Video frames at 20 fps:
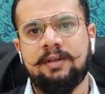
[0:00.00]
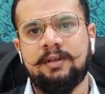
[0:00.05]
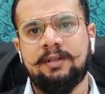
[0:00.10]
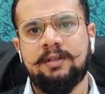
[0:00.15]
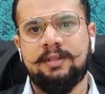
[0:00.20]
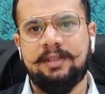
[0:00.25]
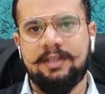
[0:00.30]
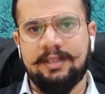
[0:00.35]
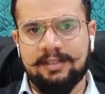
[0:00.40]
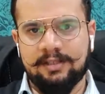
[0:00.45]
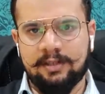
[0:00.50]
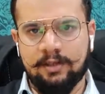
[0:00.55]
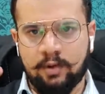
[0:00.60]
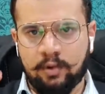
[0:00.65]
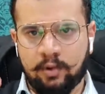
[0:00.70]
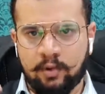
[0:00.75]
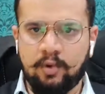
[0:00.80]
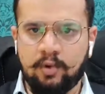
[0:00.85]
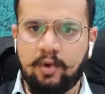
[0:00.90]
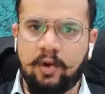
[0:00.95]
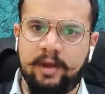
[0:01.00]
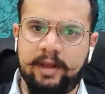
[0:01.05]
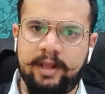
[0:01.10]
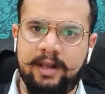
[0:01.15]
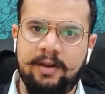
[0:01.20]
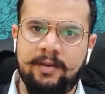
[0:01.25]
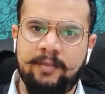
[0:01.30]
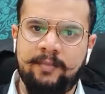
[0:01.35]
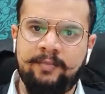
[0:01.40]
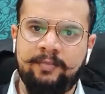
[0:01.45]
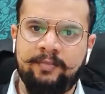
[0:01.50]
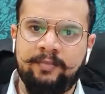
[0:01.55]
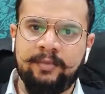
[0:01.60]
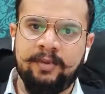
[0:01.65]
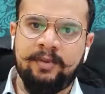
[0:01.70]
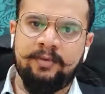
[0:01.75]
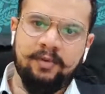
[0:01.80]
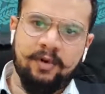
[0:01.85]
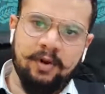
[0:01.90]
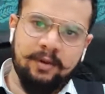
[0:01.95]
this crude oil
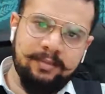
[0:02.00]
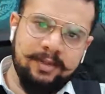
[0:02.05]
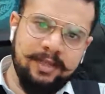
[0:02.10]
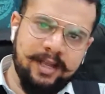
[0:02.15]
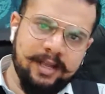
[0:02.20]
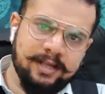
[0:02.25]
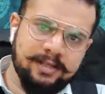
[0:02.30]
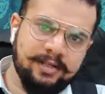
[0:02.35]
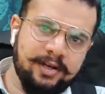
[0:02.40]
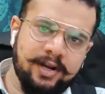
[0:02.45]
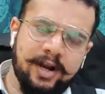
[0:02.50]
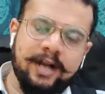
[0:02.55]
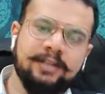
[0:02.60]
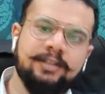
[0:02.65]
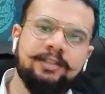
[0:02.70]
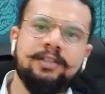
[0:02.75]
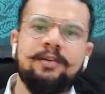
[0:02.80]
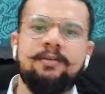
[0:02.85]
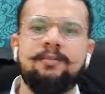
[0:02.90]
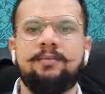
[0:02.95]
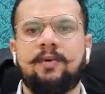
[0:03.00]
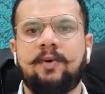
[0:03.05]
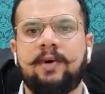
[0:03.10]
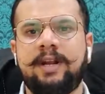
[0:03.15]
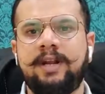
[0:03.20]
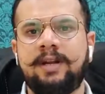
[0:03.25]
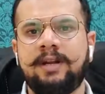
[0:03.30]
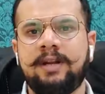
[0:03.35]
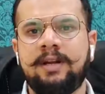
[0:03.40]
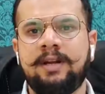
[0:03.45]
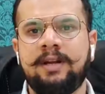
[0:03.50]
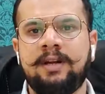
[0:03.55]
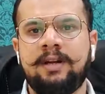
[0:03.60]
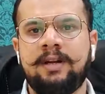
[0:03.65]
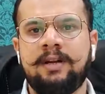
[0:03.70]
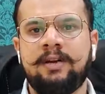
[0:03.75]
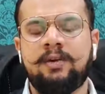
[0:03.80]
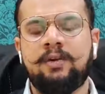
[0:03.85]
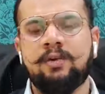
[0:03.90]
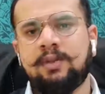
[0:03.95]
from the extraction point
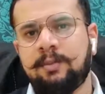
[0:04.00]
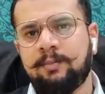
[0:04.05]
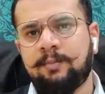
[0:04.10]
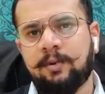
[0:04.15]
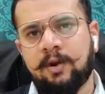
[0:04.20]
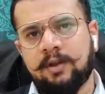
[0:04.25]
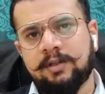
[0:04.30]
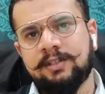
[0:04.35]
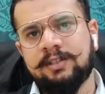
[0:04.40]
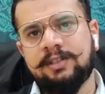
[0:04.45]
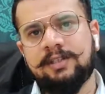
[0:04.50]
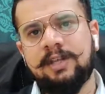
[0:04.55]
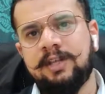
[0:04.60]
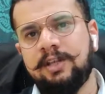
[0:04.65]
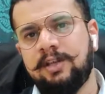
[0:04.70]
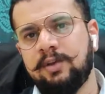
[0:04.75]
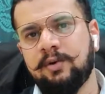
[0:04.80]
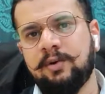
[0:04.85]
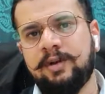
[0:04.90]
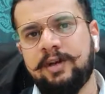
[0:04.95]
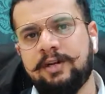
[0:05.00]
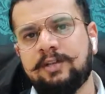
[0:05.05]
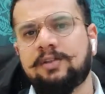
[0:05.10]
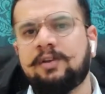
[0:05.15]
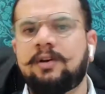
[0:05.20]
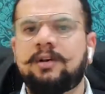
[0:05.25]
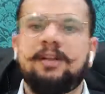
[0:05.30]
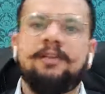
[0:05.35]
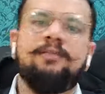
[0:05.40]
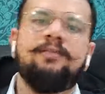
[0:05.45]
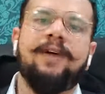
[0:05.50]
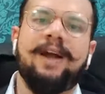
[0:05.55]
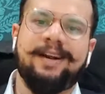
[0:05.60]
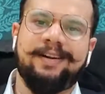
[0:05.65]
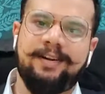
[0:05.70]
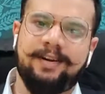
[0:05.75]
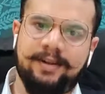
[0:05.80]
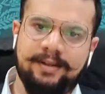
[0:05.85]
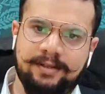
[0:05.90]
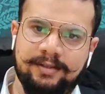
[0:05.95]
to the processing units or the
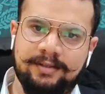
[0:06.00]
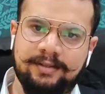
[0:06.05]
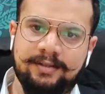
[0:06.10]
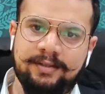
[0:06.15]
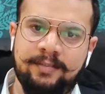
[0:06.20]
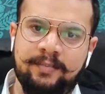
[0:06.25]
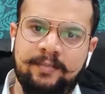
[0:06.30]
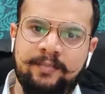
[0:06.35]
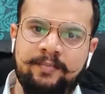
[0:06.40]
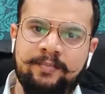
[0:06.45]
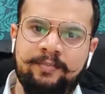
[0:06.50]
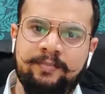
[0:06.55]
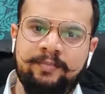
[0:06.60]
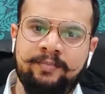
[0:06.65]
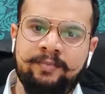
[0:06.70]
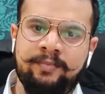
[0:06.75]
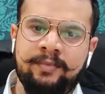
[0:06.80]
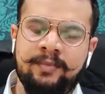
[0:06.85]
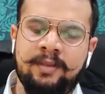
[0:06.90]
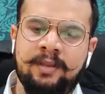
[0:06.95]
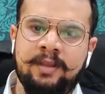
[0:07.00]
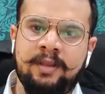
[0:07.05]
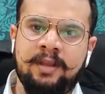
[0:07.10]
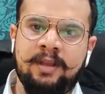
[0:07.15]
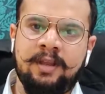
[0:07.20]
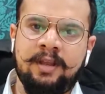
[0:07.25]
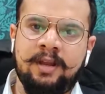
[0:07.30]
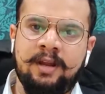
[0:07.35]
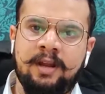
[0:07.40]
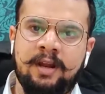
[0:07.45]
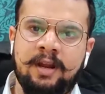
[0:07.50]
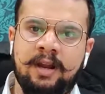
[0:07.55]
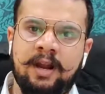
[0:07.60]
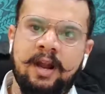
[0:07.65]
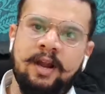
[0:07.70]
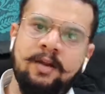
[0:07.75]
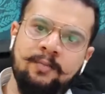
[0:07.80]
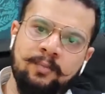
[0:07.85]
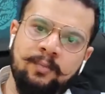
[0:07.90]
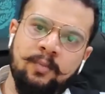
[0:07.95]
factories.
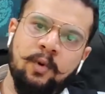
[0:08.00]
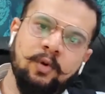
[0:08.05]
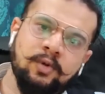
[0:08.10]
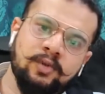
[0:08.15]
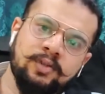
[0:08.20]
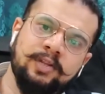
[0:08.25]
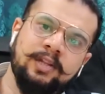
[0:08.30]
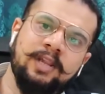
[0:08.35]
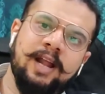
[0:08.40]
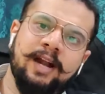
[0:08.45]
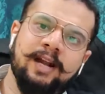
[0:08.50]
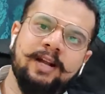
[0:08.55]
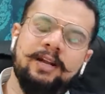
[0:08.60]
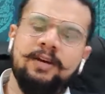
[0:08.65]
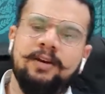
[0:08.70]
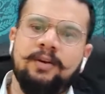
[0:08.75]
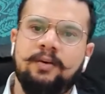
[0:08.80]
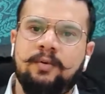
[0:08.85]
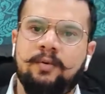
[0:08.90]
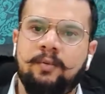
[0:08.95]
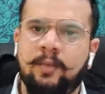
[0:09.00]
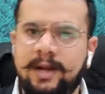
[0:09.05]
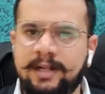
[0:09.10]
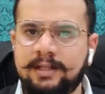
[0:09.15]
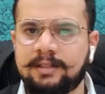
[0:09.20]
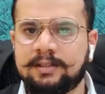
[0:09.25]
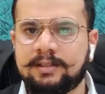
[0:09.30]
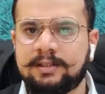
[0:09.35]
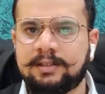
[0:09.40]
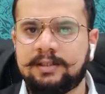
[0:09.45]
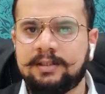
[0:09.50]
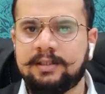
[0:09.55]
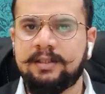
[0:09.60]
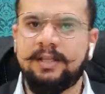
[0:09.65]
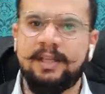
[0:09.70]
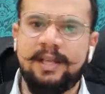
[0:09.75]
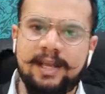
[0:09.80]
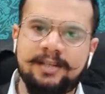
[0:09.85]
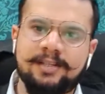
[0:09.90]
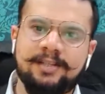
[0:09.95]
And post that, once
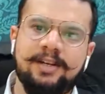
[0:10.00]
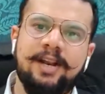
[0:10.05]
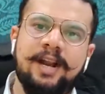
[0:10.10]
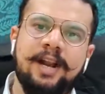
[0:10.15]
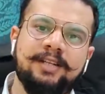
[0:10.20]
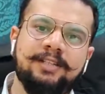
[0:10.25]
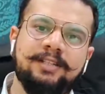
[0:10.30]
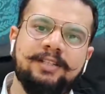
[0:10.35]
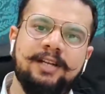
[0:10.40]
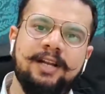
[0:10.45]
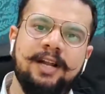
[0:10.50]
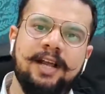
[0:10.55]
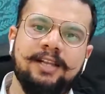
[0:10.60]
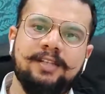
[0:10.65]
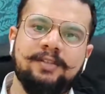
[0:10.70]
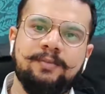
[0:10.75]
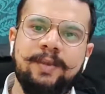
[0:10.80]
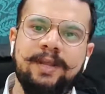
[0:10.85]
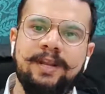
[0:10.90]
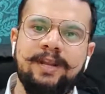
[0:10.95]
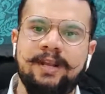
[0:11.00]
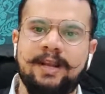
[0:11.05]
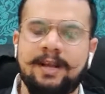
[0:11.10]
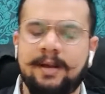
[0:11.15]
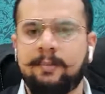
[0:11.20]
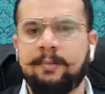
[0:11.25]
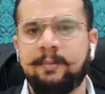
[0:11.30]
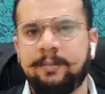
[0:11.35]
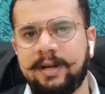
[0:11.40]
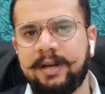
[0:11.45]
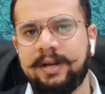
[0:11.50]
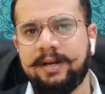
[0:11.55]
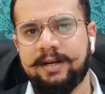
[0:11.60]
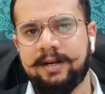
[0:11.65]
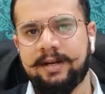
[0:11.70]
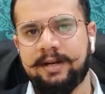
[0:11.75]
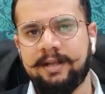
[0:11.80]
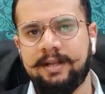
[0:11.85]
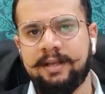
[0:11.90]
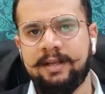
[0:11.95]
the extraction has been
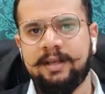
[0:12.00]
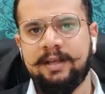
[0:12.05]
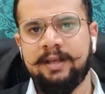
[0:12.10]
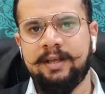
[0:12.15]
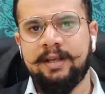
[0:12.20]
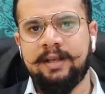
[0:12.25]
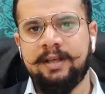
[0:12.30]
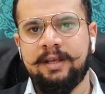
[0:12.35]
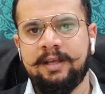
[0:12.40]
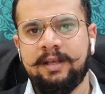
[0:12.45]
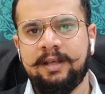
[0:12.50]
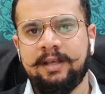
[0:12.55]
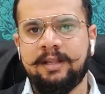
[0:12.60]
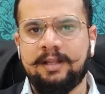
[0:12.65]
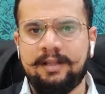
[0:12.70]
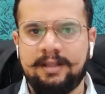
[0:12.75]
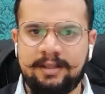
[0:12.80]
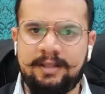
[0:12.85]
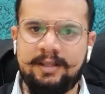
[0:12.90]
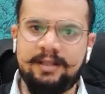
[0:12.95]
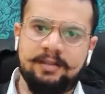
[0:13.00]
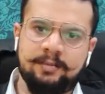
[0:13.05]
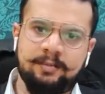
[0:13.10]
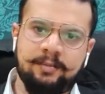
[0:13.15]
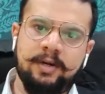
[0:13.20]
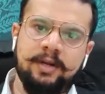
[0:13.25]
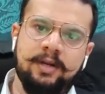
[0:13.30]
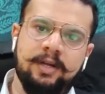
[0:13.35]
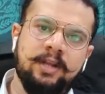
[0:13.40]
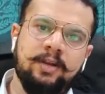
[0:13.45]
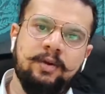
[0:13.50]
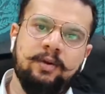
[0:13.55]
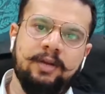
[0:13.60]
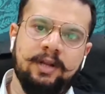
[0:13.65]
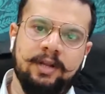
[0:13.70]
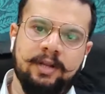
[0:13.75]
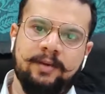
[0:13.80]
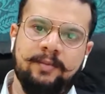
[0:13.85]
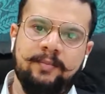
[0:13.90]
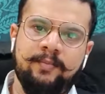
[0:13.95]
completed, this
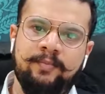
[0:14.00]
particular